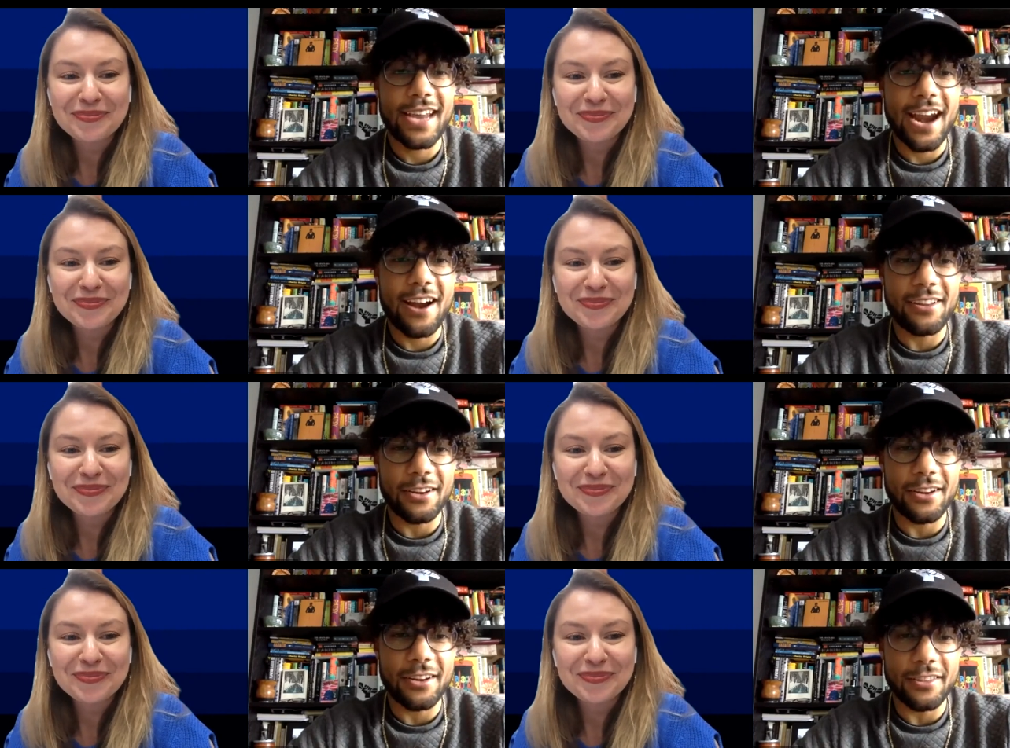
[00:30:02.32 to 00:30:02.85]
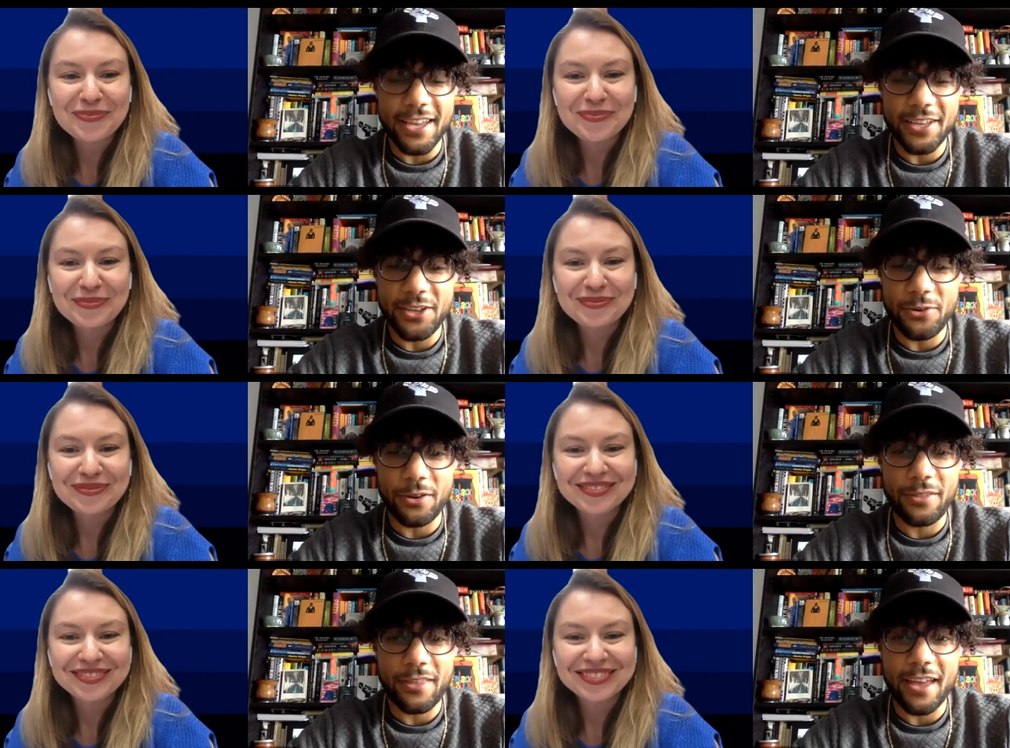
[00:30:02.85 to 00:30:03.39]
Speaker 1: Carolyn, thank
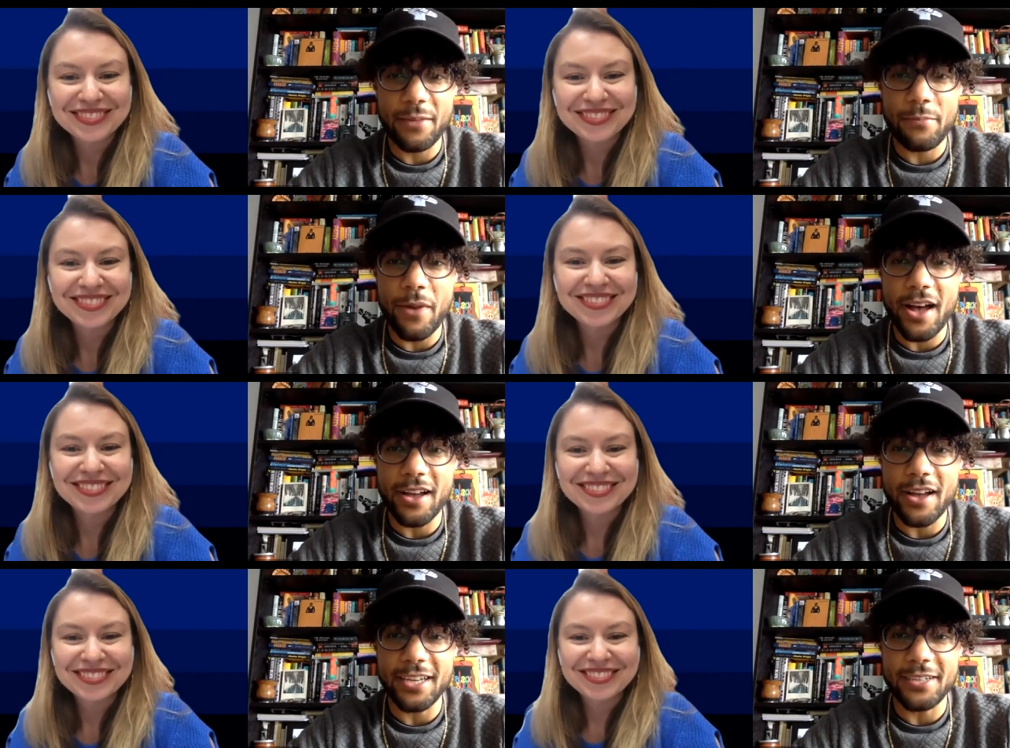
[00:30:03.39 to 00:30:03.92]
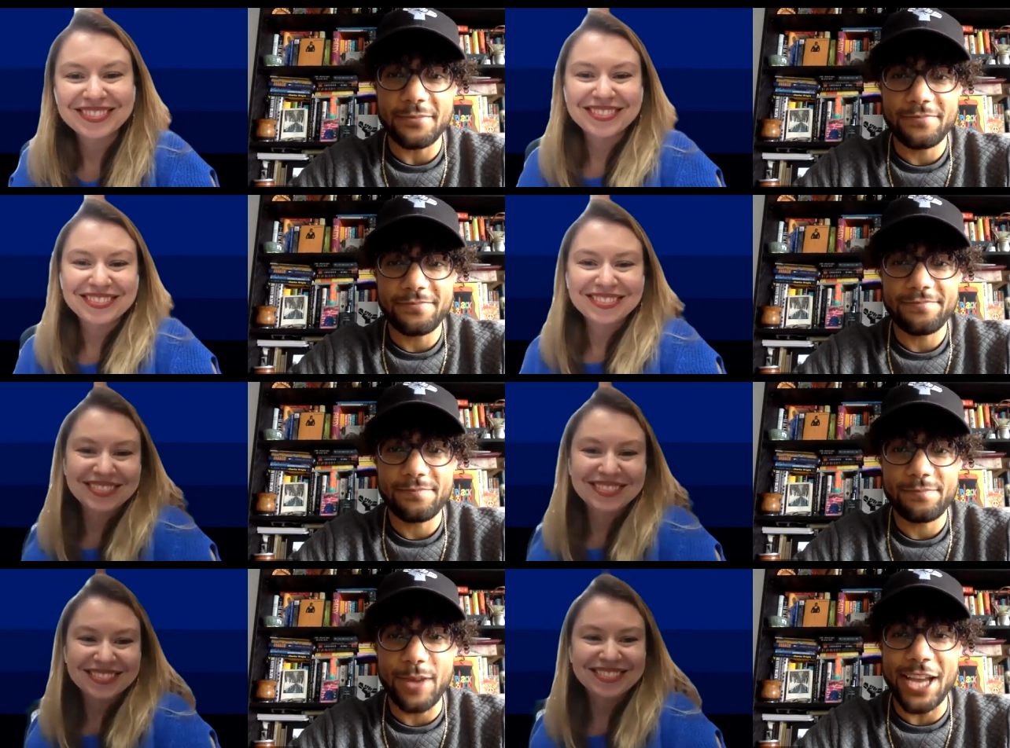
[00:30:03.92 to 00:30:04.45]
you, and thank Pocket.
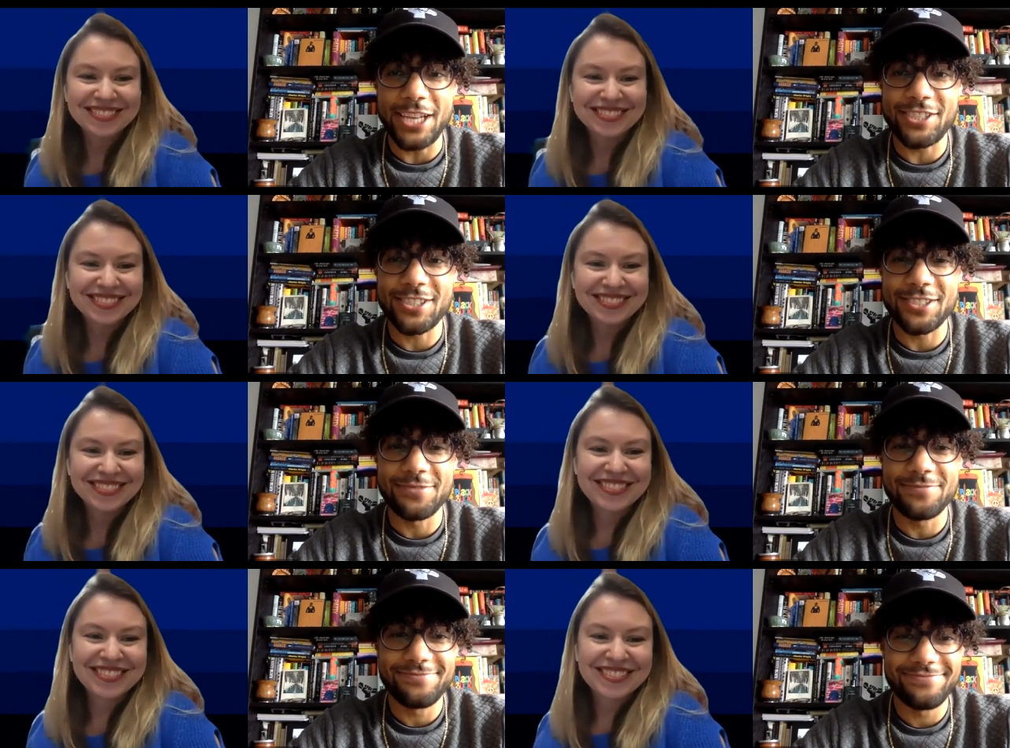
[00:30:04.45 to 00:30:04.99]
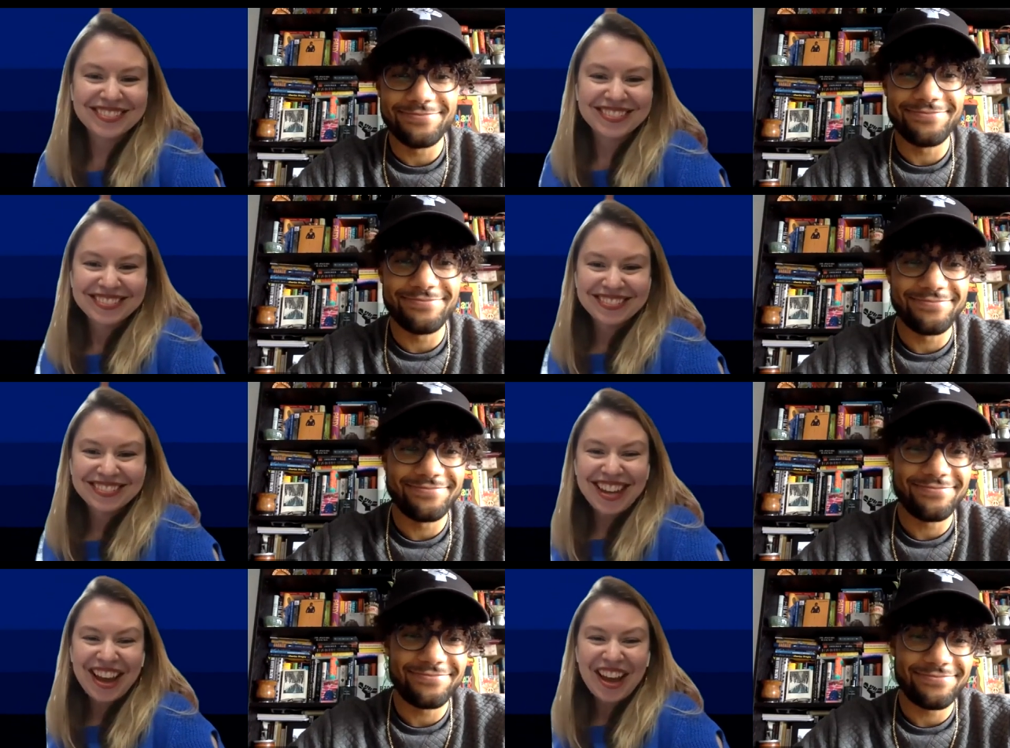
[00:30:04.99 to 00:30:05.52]
Peace.
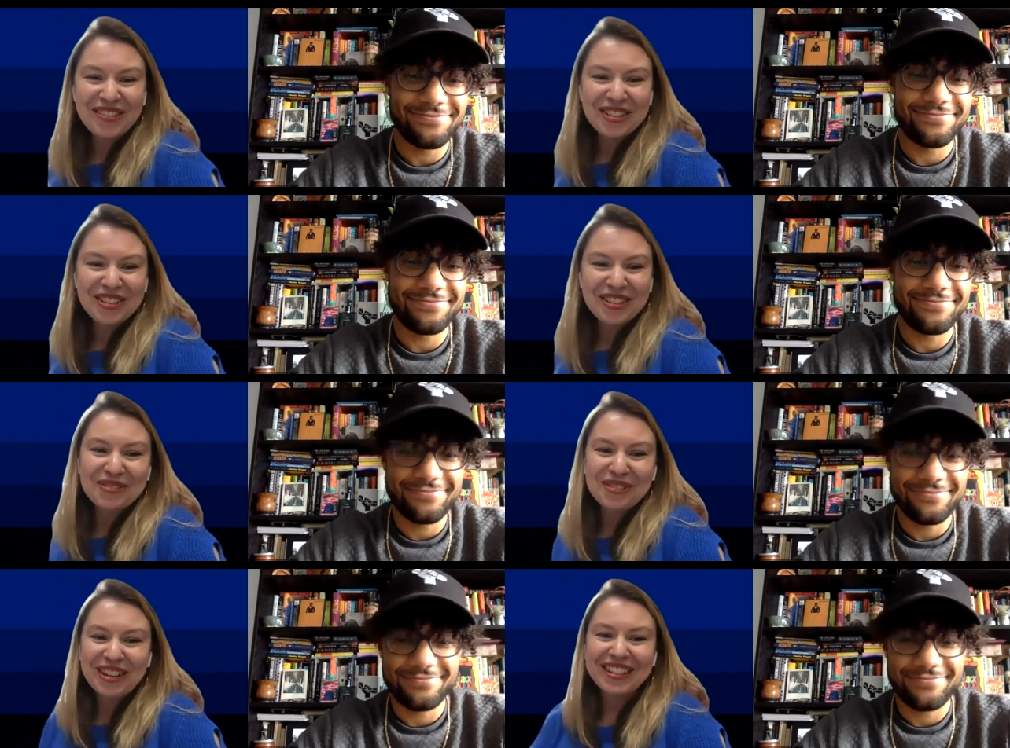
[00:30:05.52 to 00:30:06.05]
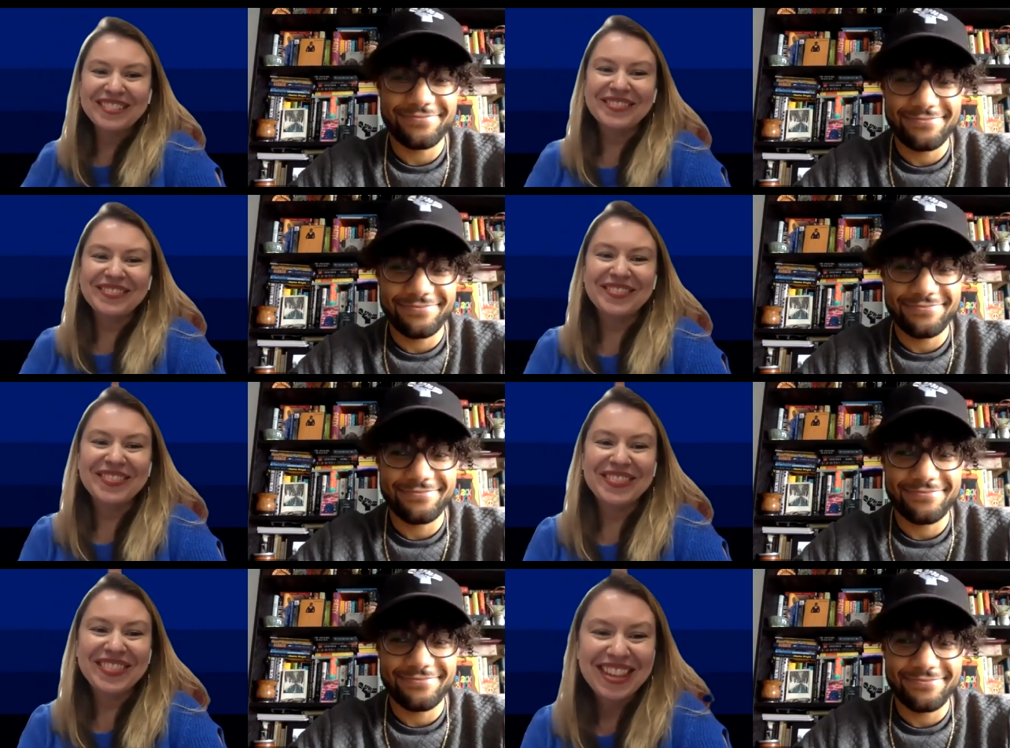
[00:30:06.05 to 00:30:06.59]
Speaker 2: Have a good one.
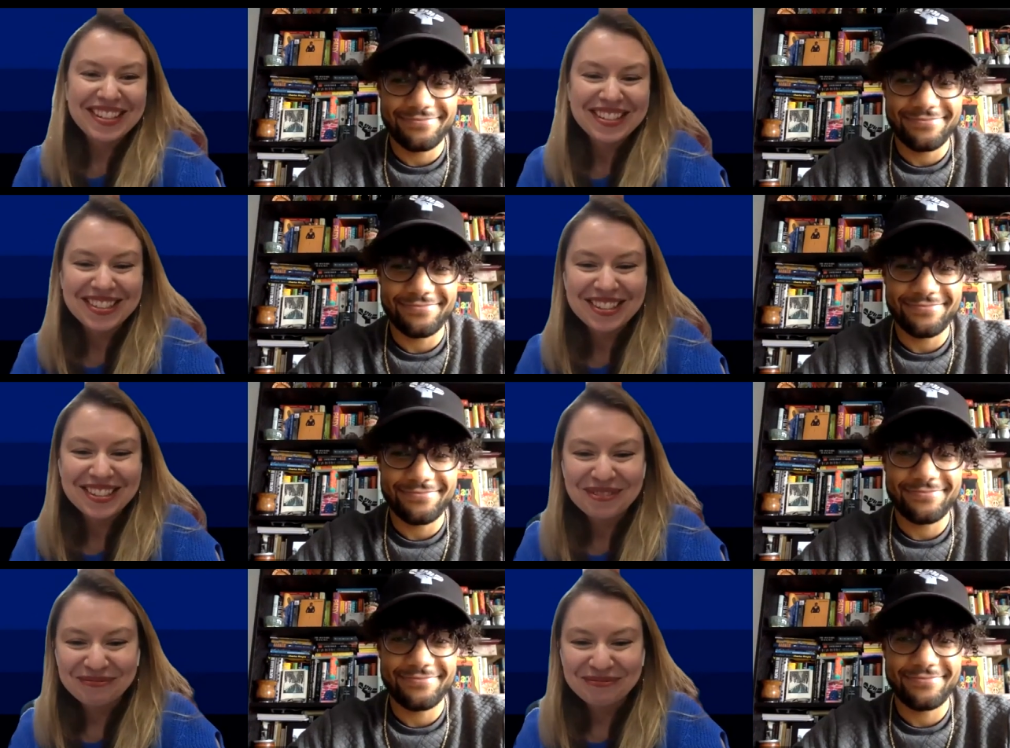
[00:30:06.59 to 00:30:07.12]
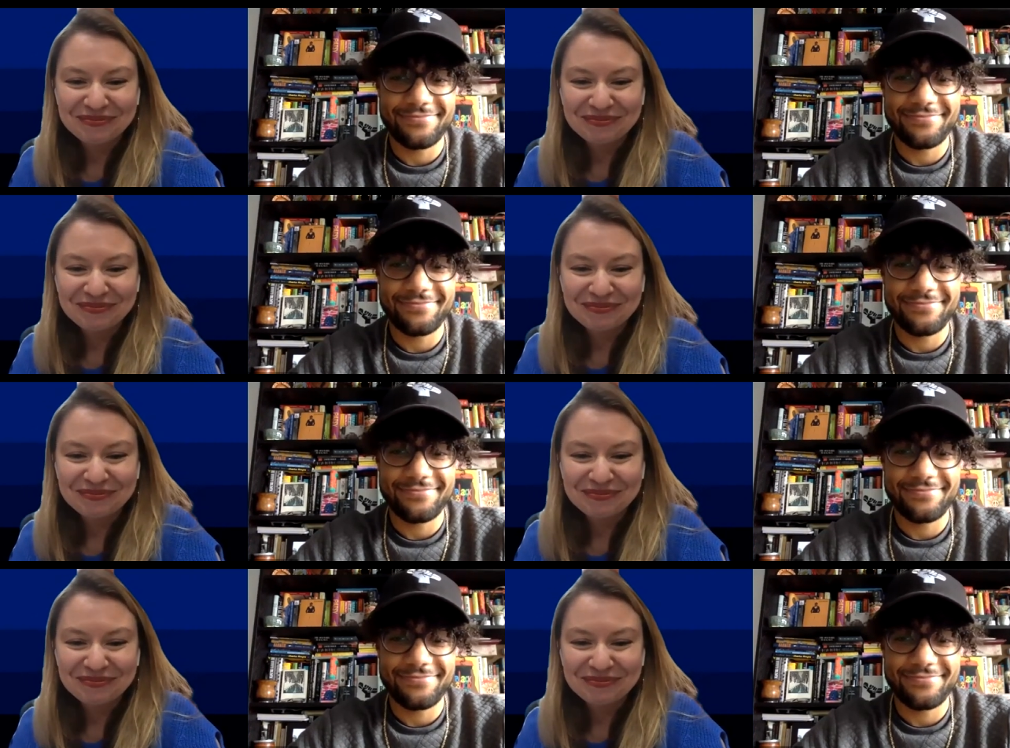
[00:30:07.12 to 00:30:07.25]
Thanks.